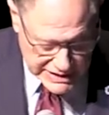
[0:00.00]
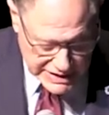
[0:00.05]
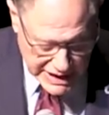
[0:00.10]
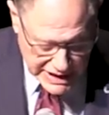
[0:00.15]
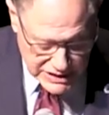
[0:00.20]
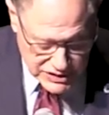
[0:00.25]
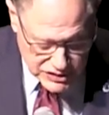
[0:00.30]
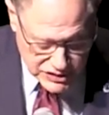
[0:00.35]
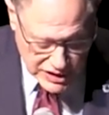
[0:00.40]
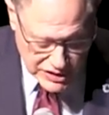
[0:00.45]

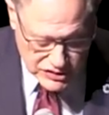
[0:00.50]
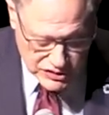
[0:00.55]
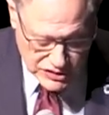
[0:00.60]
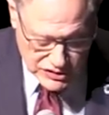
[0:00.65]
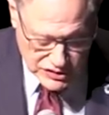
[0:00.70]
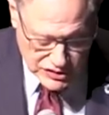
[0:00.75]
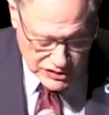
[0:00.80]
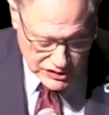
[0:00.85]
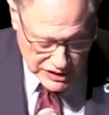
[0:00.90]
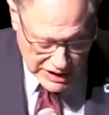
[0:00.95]
sites such
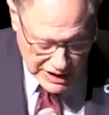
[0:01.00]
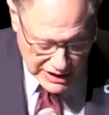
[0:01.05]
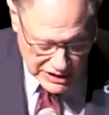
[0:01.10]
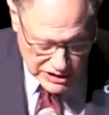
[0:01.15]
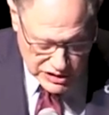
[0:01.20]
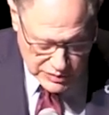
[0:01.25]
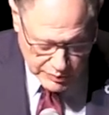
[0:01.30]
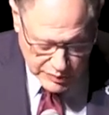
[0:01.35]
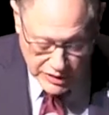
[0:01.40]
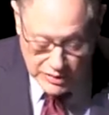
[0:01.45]
as the
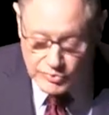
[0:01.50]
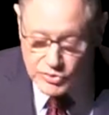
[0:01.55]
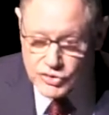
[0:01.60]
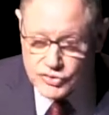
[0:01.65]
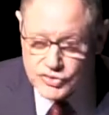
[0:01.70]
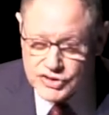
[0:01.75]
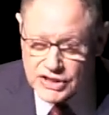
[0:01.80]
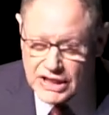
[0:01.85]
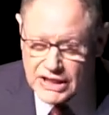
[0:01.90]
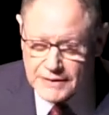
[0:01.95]
Sandy Spring
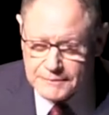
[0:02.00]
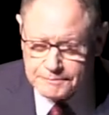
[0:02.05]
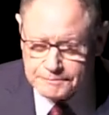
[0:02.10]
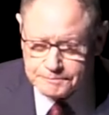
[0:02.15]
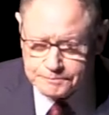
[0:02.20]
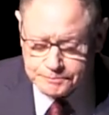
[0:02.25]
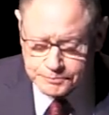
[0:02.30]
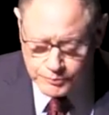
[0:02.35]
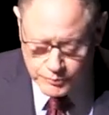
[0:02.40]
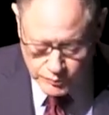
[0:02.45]
Museum,
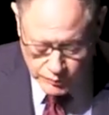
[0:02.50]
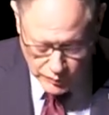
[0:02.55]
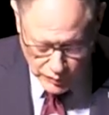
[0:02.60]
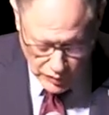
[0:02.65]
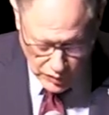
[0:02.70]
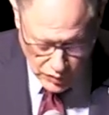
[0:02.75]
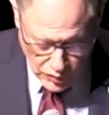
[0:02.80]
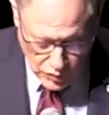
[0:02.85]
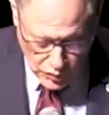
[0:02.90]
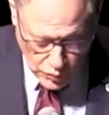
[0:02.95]

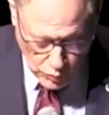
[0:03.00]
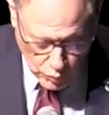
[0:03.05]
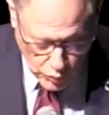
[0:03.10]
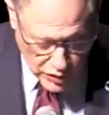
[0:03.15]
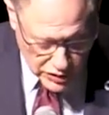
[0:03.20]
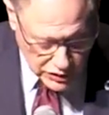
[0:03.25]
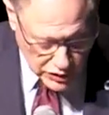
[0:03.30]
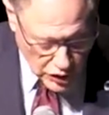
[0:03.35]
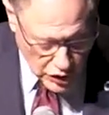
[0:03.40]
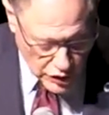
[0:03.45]

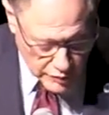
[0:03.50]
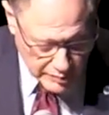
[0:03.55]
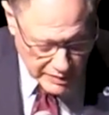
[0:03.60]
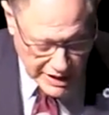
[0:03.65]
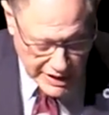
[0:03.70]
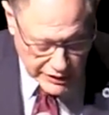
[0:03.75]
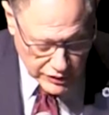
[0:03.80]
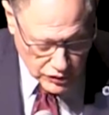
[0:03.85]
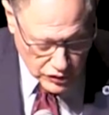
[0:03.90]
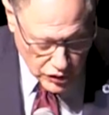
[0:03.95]
Woodlawn
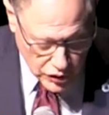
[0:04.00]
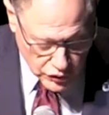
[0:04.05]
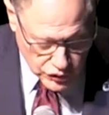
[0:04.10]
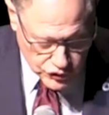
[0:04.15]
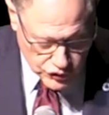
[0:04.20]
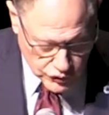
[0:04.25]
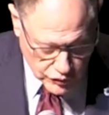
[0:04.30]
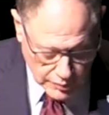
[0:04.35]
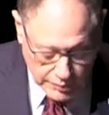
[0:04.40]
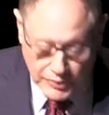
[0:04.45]
Manor
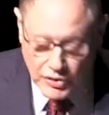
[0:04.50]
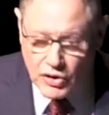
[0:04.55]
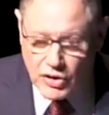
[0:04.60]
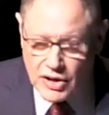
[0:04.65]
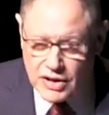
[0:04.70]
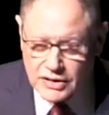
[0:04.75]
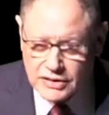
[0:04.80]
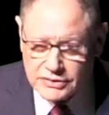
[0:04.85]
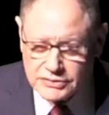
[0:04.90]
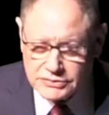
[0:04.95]
Cultural
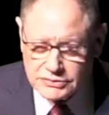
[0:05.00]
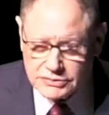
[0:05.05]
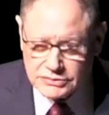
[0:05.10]
Park,